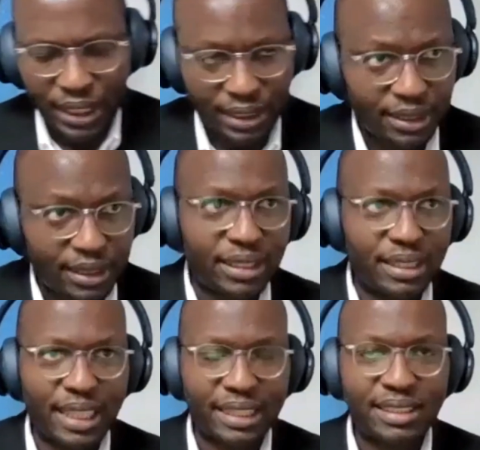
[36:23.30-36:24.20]
is
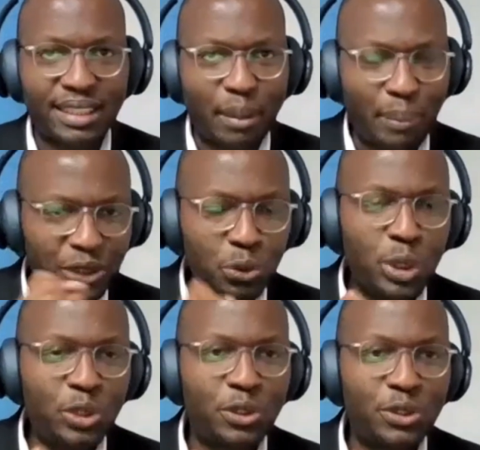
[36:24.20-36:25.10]
that the person
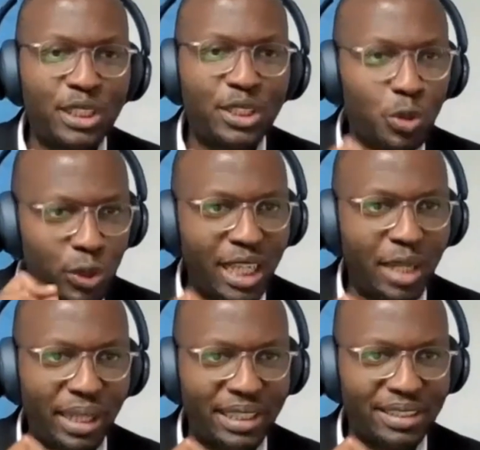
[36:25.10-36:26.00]
who introduces you
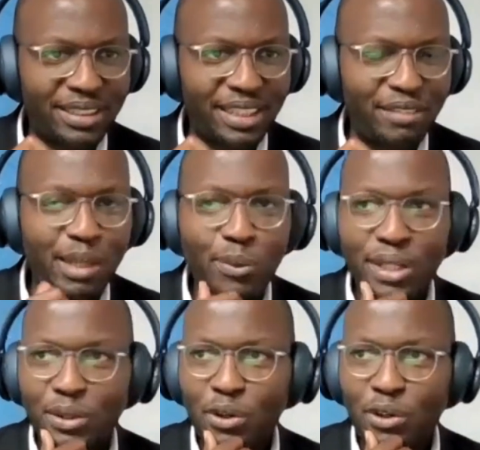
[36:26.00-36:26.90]
really matters. If
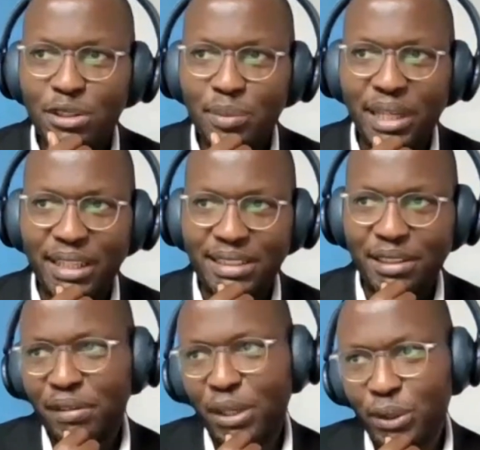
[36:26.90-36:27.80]
someone calls me and it's
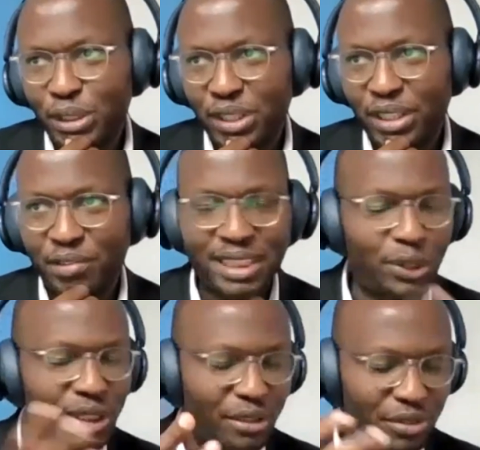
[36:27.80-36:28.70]
a fellow angel
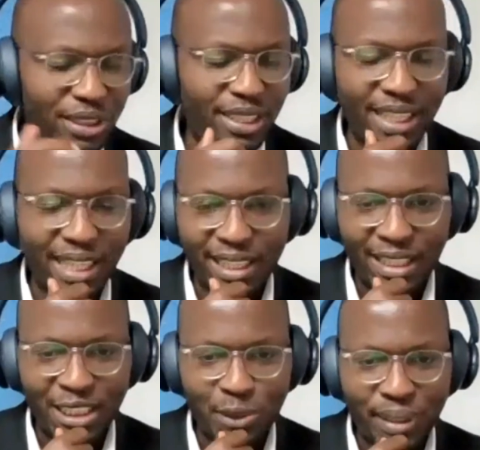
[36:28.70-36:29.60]
investor, it's a VC that I
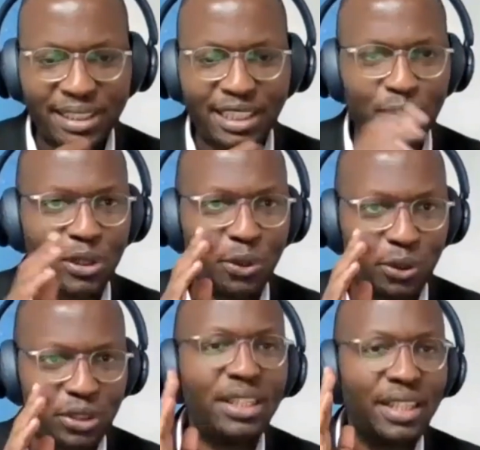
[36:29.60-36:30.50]
really respect, tells me,
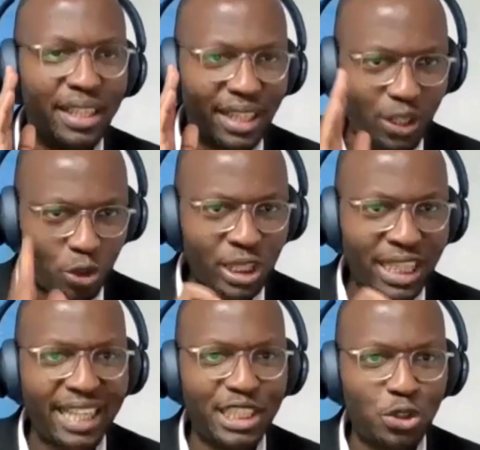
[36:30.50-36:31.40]
not, uh, Dr.
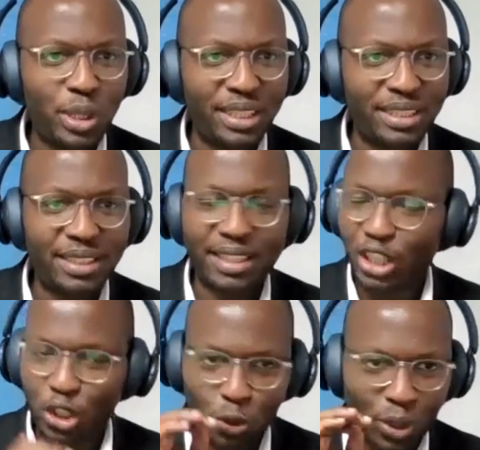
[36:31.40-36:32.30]
Kenny is doing this
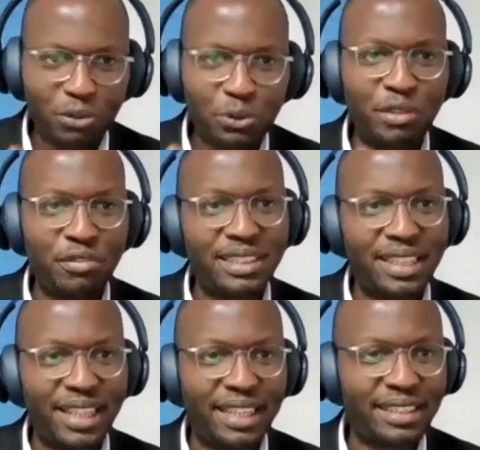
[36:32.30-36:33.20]
thing, you have to invest
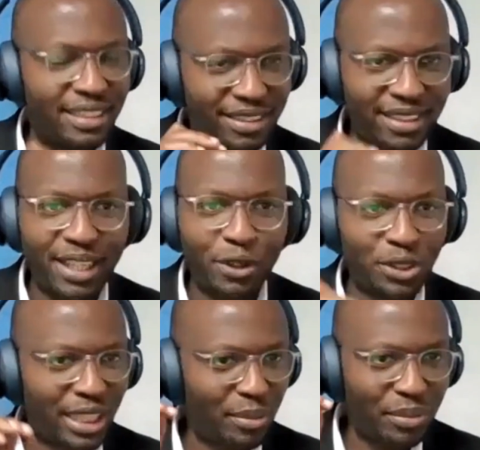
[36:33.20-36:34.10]
in that. It's really
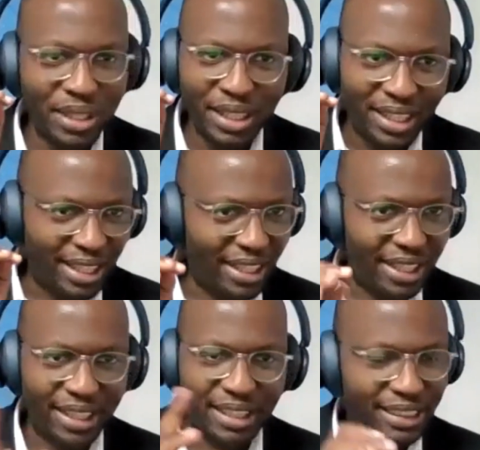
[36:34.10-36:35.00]
awesome.
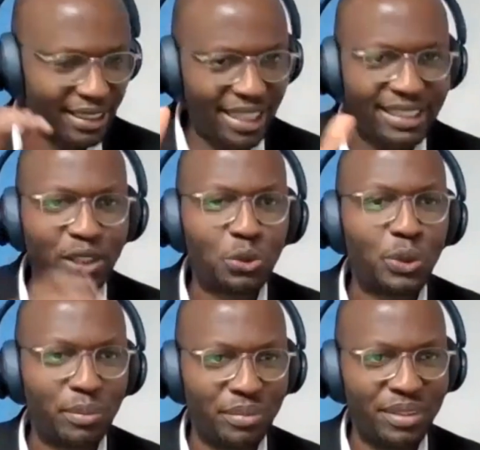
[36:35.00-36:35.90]
Uh, just listen
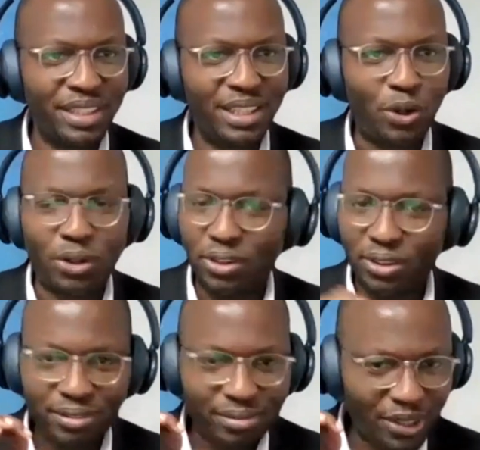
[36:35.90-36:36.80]
to him.
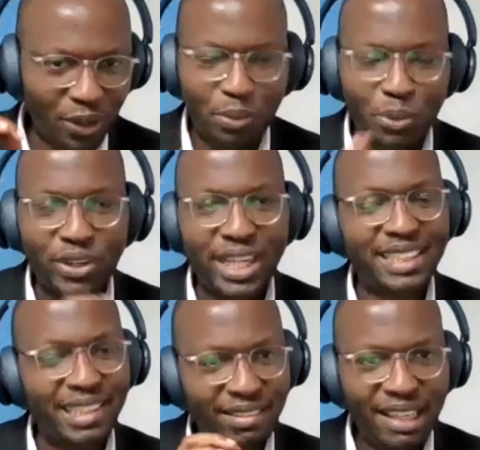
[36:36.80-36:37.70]
Or, you know, Maureen
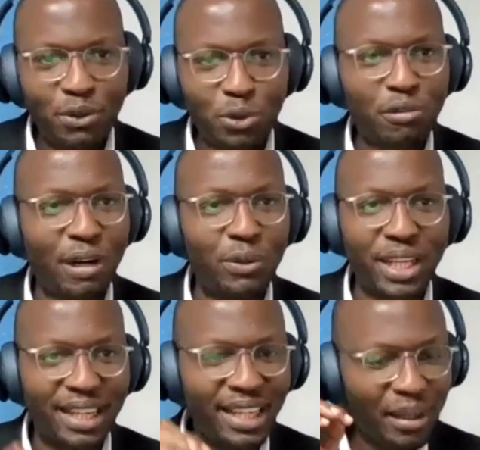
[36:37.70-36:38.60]
is a really good
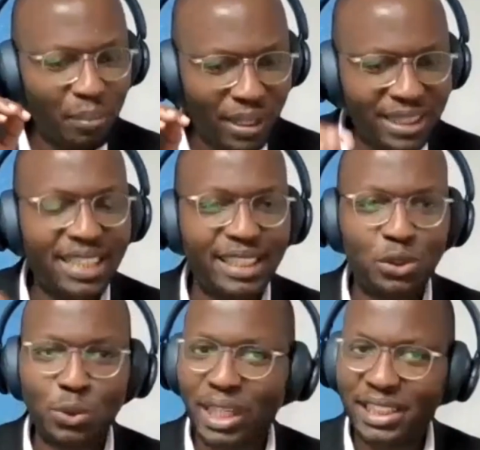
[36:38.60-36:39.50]
founder. Please
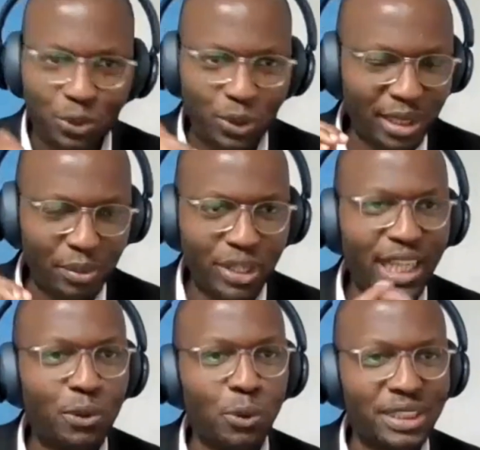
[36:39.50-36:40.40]
listen to her. She's doing some
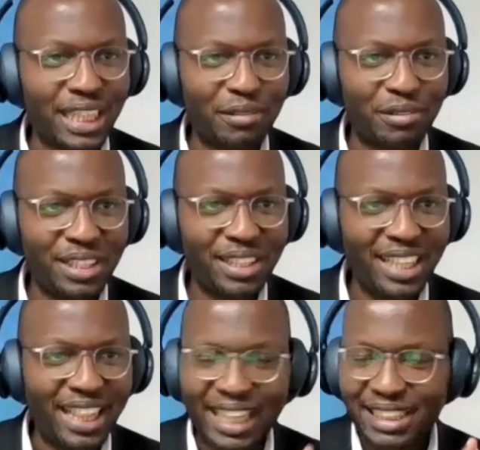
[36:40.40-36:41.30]
really cool stuff.
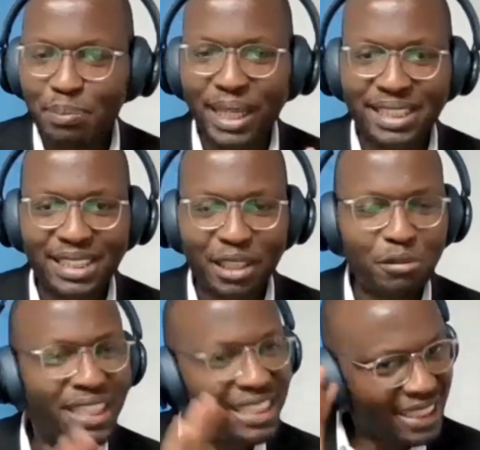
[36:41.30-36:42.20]
That by
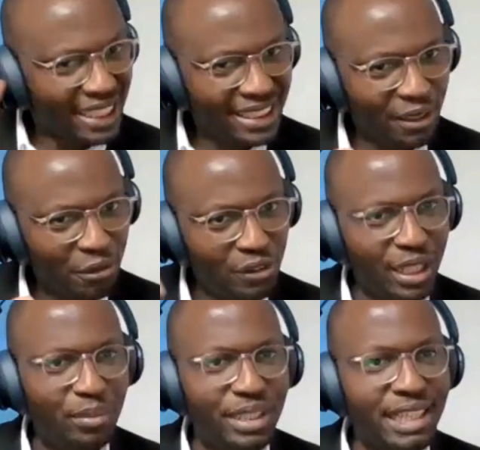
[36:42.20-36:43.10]
itself sets the
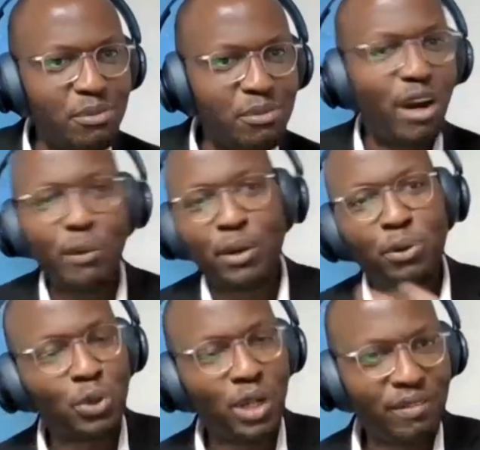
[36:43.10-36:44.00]
frame in terms of how we're
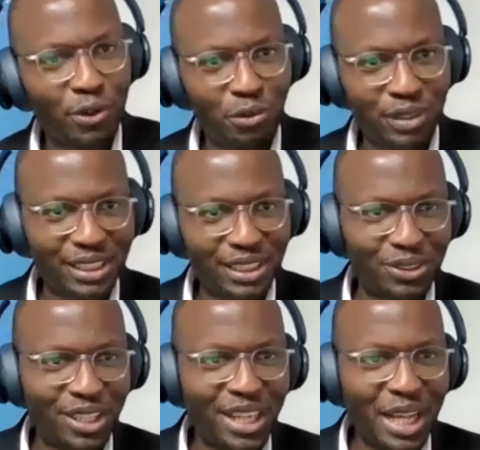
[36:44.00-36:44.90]
going to have the
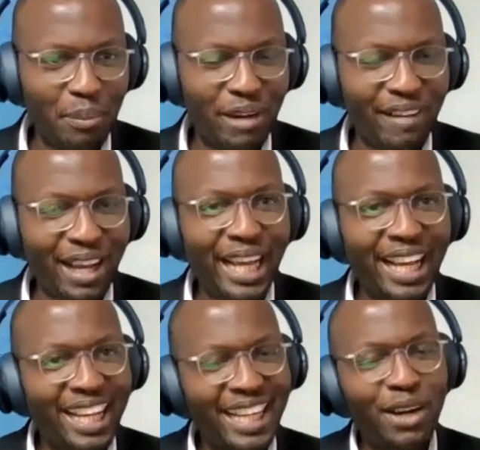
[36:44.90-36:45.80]
conversation. But if I
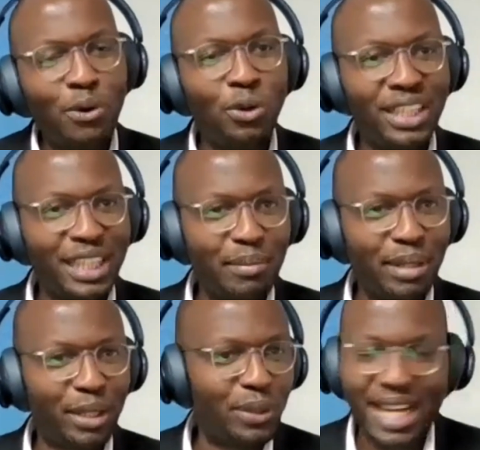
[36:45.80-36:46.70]
get a cold
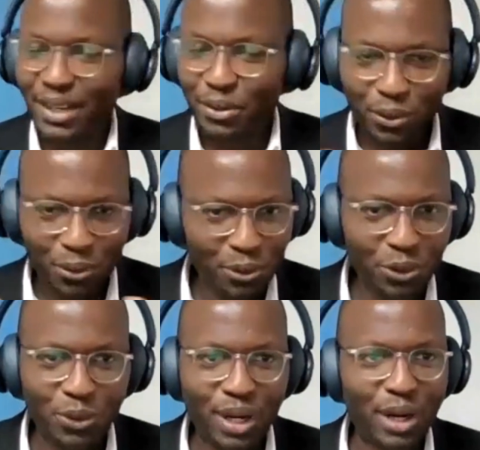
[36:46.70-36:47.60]
email, I don't know who
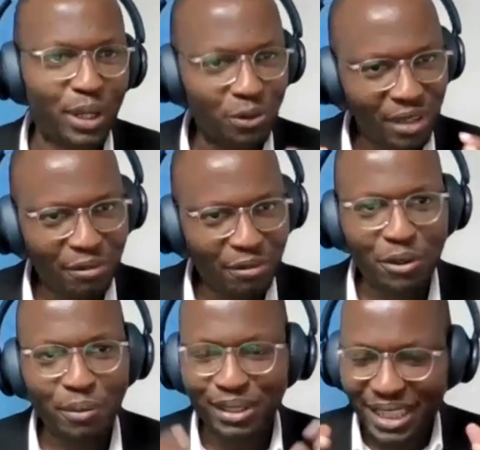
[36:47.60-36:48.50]
you are, where you come
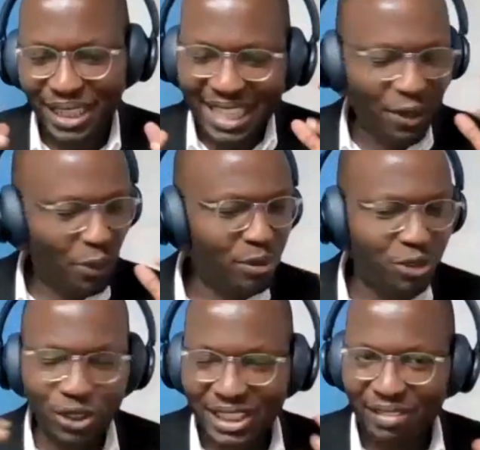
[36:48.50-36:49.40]
from, and uh, you know
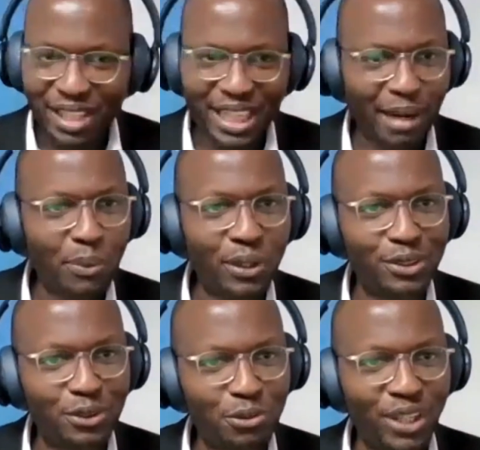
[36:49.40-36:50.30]
we don't have any rapport
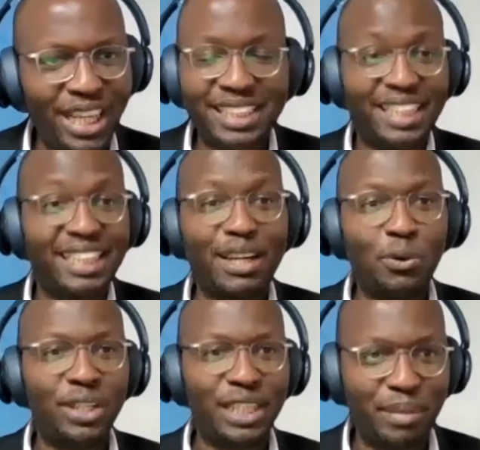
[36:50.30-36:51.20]
and so forth. I just get a
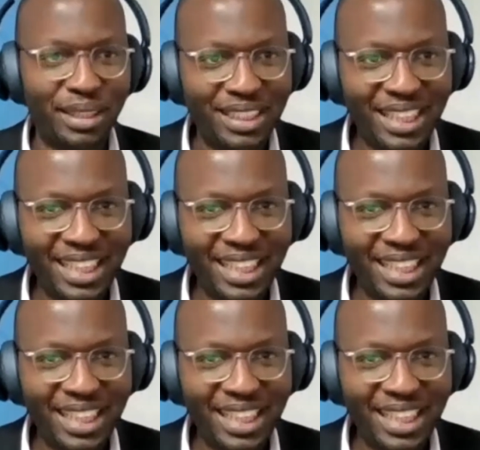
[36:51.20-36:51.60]
cold email